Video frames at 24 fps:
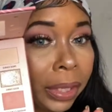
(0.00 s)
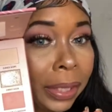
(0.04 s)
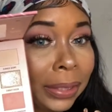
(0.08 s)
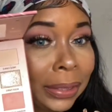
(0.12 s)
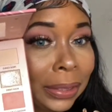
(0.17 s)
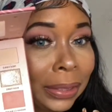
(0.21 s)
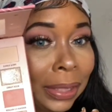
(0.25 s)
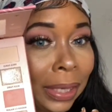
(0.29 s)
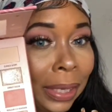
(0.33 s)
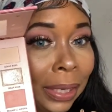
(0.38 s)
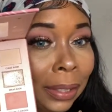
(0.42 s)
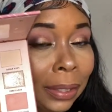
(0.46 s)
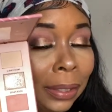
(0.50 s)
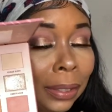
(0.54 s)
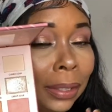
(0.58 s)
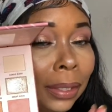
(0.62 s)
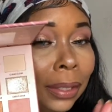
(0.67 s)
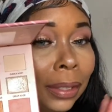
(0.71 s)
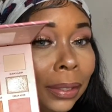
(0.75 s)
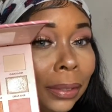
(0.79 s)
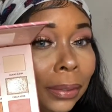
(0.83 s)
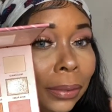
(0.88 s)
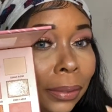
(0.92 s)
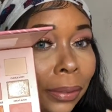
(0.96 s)
is that
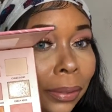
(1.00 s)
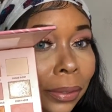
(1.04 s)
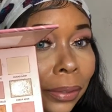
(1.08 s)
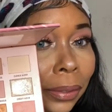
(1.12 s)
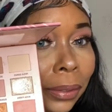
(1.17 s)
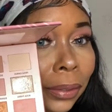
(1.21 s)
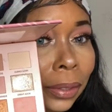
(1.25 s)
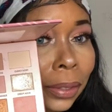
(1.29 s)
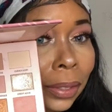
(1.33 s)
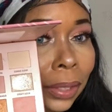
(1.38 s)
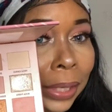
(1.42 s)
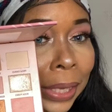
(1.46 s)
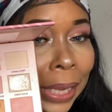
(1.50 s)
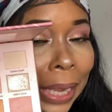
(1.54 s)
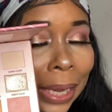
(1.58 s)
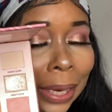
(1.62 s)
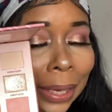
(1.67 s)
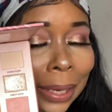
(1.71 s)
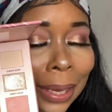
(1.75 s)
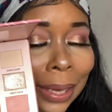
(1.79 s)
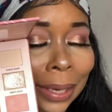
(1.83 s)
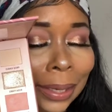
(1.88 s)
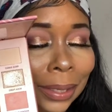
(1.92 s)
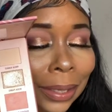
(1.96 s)
it
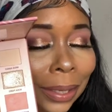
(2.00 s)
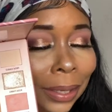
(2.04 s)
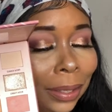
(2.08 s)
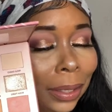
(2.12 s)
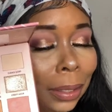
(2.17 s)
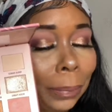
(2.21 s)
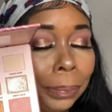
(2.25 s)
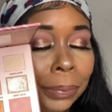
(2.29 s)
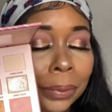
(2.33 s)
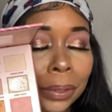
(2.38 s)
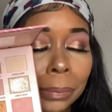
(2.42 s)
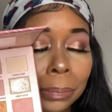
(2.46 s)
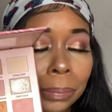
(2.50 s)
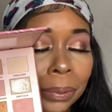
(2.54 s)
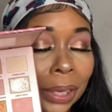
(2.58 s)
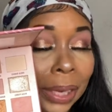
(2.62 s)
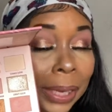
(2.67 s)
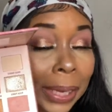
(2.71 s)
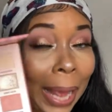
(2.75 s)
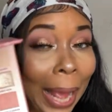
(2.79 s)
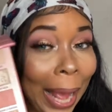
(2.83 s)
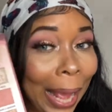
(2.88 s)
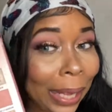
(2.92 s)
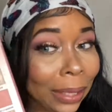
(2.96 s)
had a lot of kick up in the
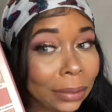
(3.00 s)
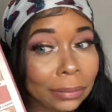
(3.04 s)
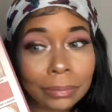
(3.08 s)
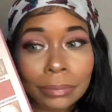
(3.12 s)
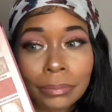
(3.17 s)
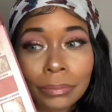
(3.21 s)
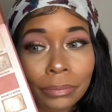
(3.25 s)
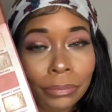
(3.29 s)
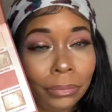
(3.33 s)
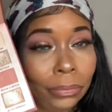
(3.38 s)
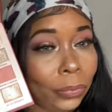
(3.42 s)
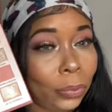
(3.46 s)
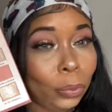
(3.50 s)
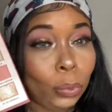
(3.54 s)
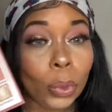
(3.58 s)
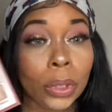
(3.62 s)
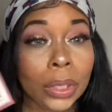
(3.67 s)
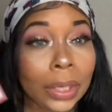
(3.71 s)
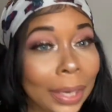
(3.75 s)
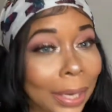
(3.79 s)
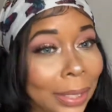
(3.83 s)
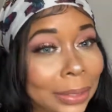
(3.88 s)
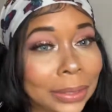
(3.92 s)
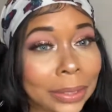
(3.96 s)
pan.
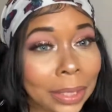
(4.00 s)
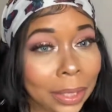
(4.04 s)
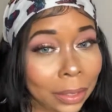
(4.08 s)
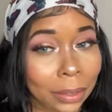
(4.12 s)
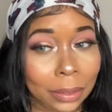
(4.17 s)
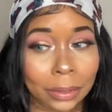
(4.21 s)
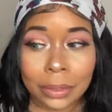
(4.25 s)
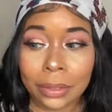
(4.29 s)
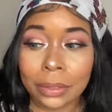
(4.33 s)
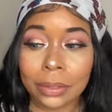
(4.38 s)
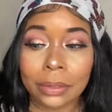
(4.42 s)
What can I say?